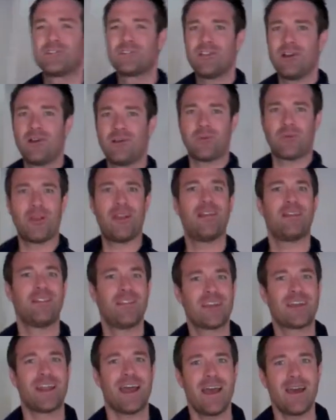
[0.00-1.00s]
So we're looking at
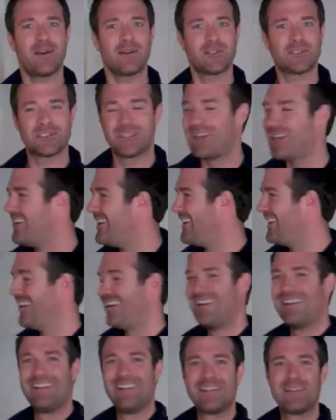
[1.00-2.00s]
this, we
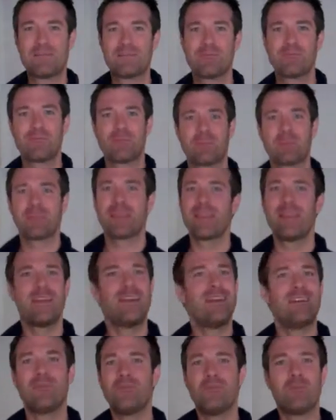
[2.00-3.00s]
the same piece of
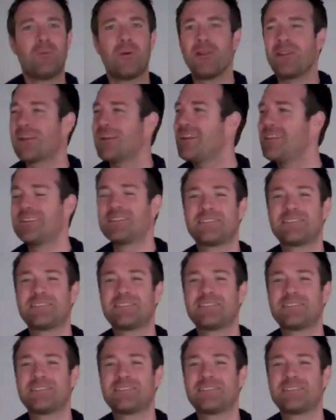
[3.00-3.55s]
crap you are. We're looking at